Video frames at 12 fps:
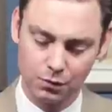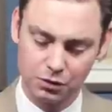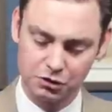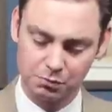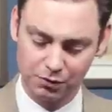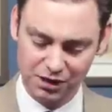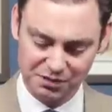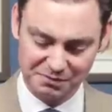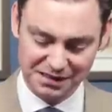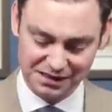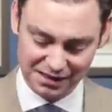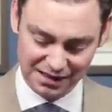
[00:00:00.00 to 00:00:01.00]
Which brings
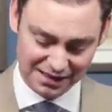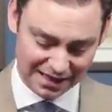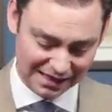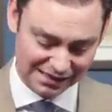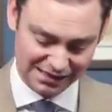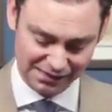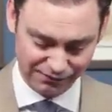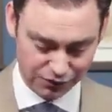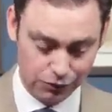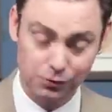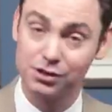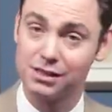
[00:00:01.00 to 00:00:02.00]
me to the next
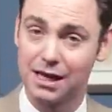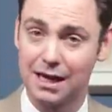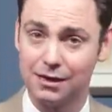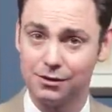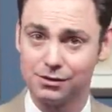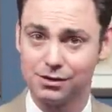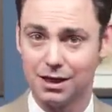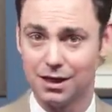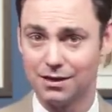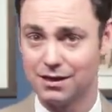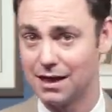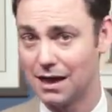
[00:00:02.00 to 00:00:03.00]
few styles
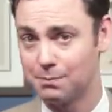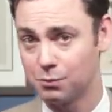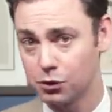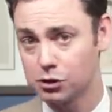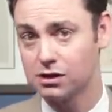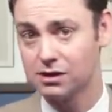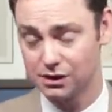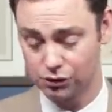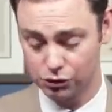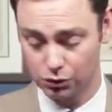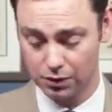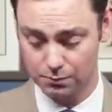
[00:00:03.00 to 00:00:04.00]
uh, that I personally
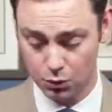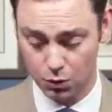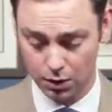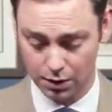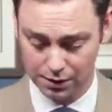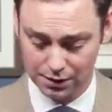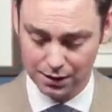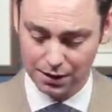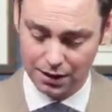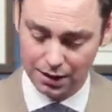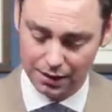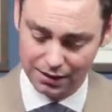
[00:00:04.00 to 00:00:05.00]
enjoy more.
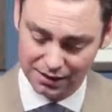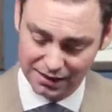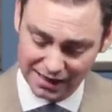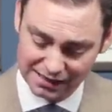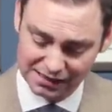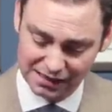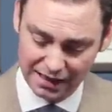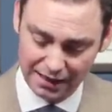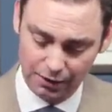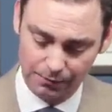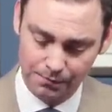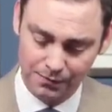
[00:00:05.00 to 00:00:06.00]
Uh, the next
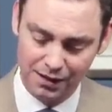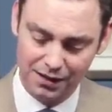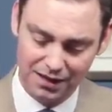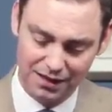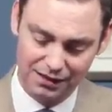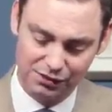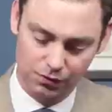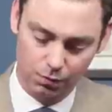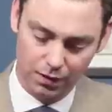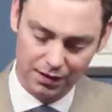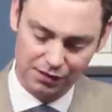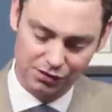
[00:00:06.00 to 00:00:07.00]
style is
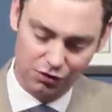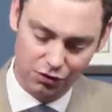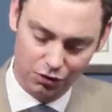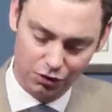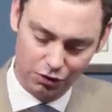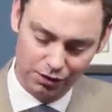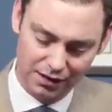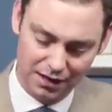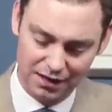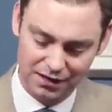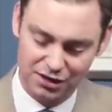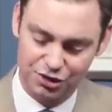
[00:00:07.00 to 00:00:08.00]
what is called
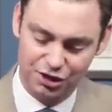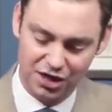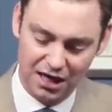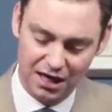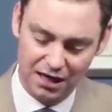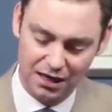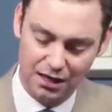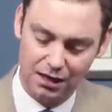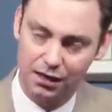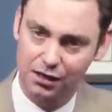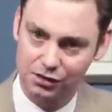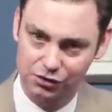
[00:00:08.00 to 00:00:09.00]
uh, the chain
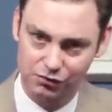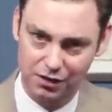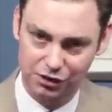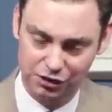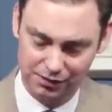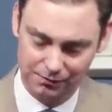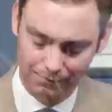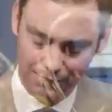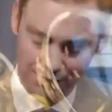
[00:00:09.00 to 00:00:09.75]
construction.